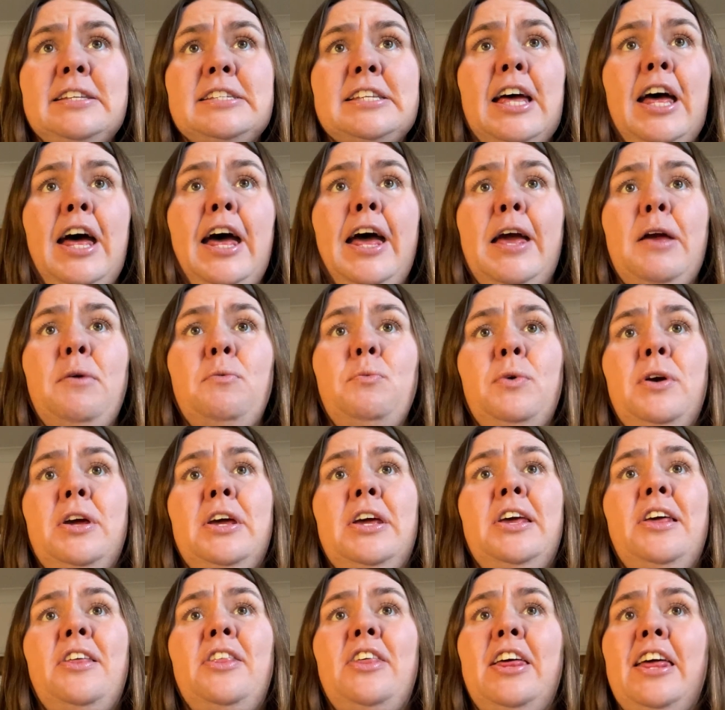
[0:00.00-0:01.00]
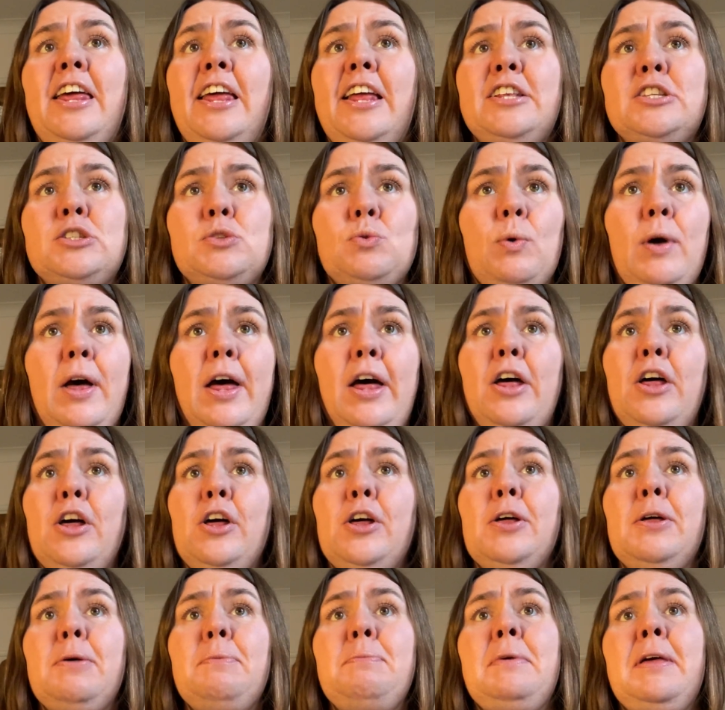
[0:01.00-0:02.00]
Tyne with its
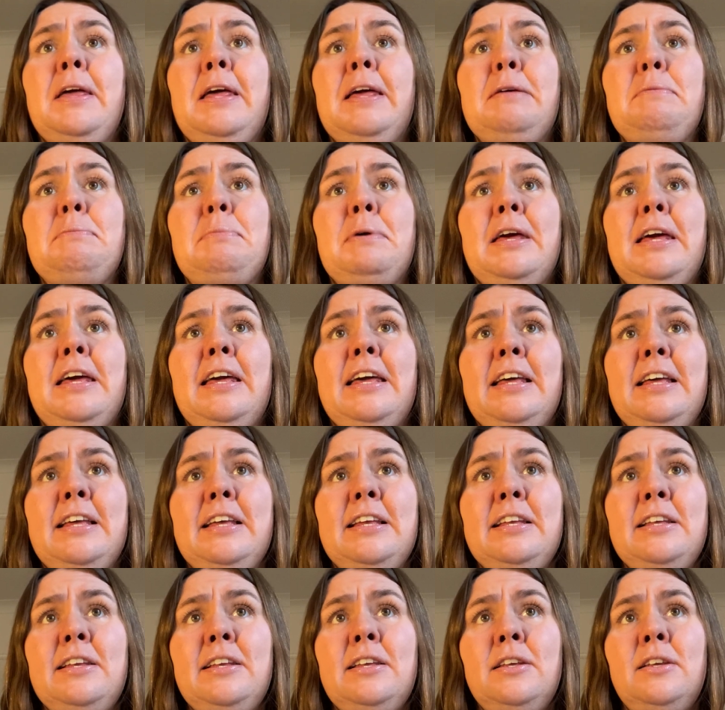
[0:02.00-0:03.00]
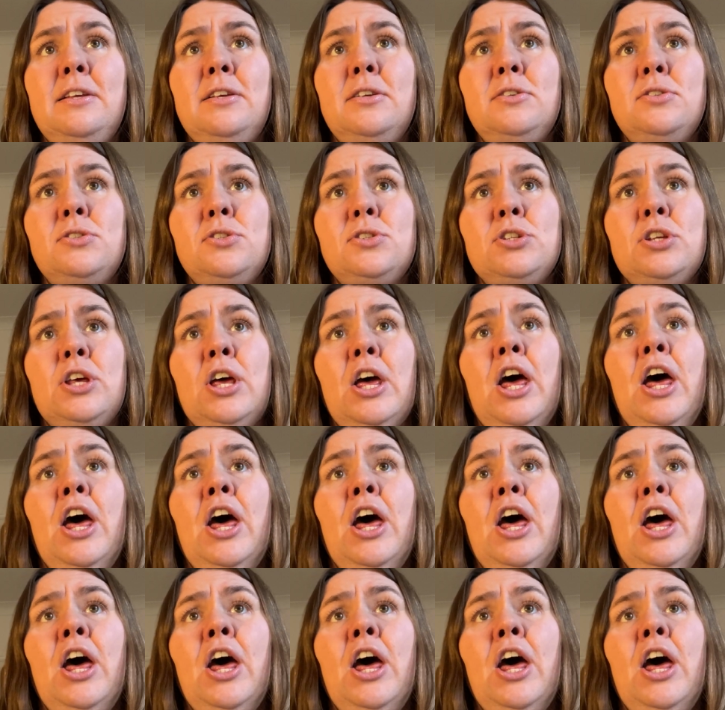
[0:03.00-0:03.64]
welcoming piers.